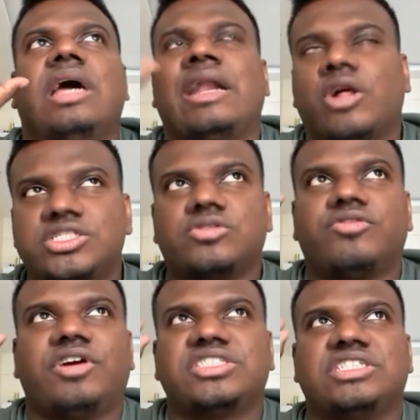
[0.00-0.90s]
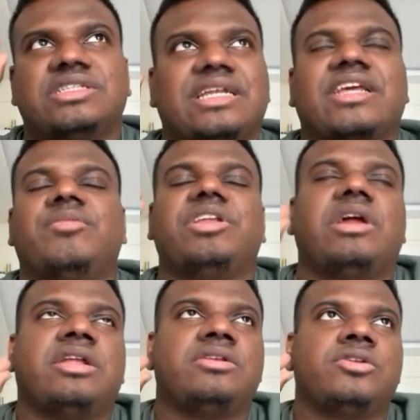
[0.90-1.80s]
also a function that can be
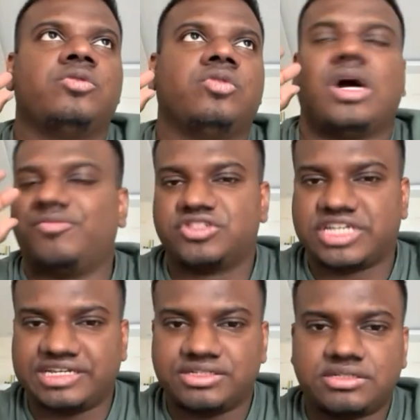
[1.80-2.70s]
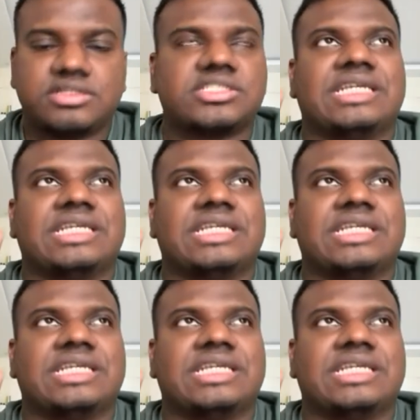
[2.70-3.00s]
run to obfuscate it